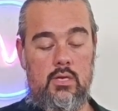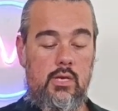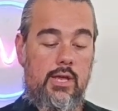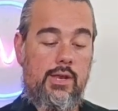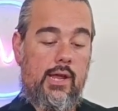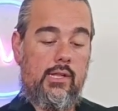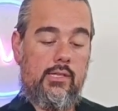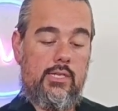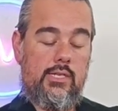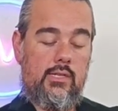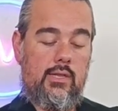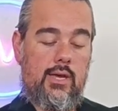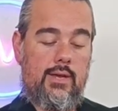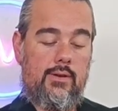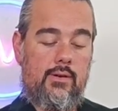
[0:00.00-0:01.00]
an LED
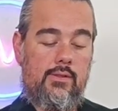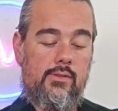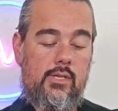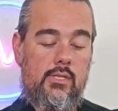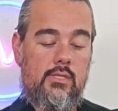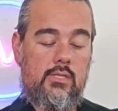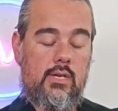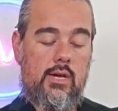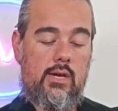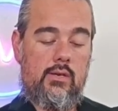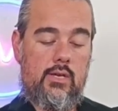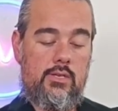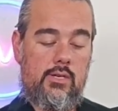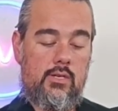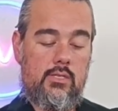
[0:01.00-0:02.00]
light on the inside,
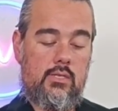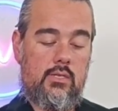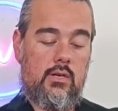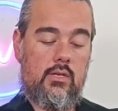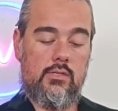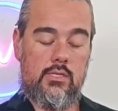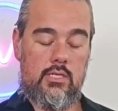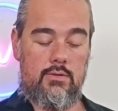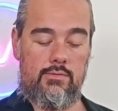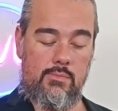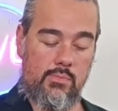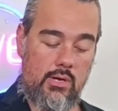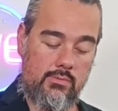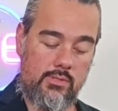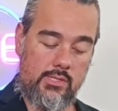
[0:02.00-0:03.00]
and you can see all those lovely
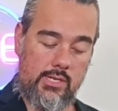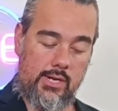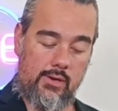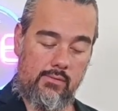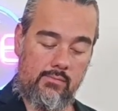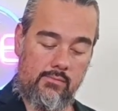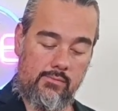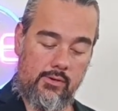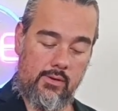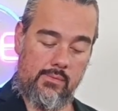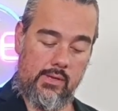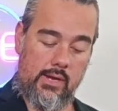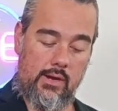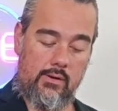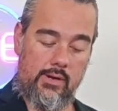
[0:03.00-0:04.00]
bubbles there from
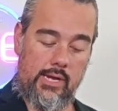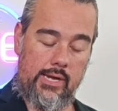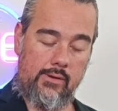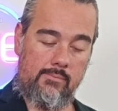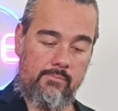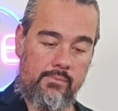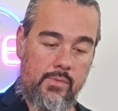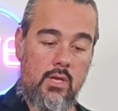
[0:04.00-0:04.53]
the aerating.